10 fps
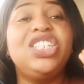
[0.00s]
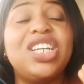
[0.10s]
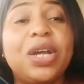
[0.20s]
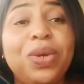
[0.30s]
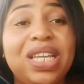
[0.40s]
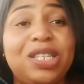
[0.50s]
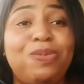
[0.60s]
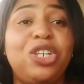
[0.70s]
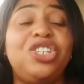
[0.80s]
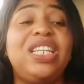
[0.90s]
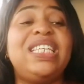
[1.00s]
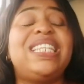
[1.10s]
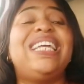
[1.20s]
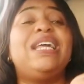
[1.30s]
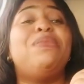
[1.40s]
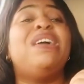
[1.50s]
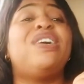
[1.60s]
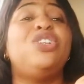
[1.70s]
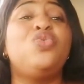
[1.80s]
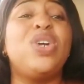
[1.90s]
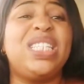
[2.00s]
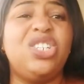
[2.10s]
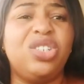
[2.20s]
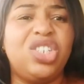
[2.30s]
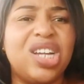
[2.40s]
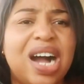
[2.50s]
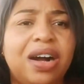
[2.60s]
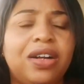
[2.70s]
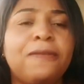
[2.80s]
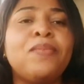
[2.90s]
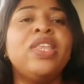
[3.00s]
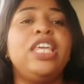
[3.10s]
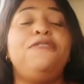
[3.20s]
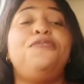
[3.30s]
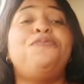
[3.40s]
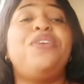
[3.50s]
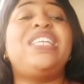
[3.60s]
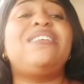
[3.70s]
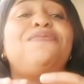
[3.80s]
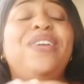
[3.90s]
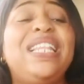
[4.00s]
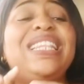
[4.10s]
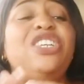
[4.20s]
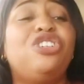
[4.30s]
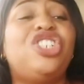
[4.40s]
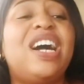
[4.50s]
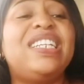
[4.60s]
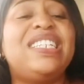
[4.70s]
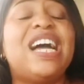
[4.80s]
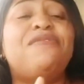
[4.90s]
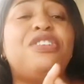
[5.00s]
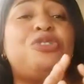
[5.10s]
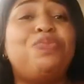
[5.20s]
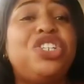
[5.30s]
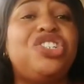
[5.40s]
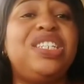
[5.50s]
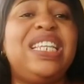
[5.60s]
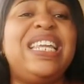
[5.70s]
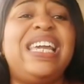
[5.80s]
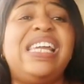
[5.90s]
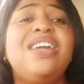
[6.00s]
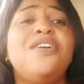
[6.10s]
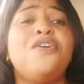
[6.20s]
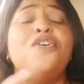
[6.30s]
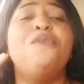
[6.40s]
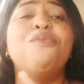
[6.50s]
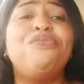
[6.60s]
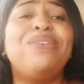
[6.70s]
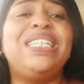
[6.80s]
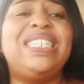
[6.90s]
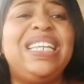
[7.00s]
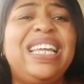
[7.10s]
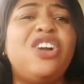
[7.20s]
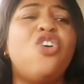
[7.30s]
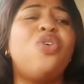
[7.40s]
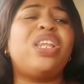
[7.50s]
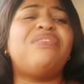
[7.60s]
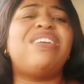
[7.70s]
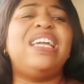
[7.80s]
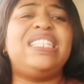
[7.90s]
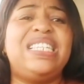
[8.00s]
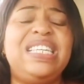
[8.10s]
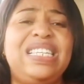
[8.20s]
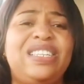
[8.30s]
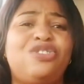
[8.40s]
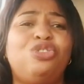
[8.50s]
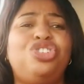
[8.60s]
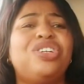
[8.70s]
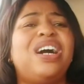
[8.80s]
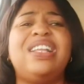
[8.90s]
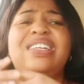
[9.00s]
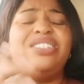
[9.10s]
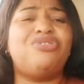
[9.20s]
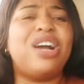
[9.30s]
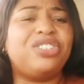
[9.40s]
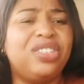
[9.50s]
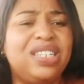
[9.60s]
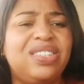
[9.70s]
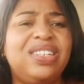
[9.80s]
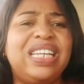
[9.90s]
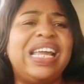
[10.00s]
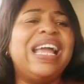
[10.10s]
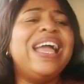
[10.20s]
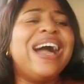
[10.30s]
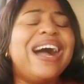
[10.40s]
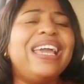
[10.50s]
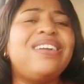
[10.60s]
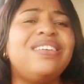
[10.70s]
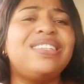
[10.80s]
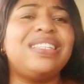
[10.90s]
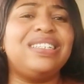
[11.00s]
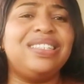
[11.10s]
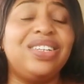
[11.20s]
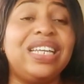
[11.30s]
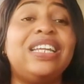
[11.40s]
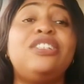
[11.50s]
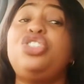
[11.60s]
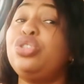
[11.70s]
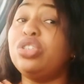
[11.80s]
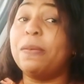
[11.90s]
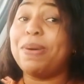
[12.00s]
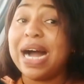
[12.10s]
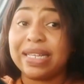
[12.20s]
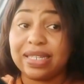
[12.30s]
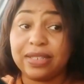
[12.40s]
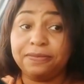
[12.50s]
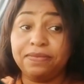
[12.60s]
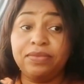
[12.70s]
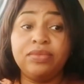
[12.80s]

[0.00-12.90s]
check with a specialist, let them evaluate your child. If you feel your child is having speech delay or movement delay or whatever it is, social interaction is not there, eye contact is not there, do your part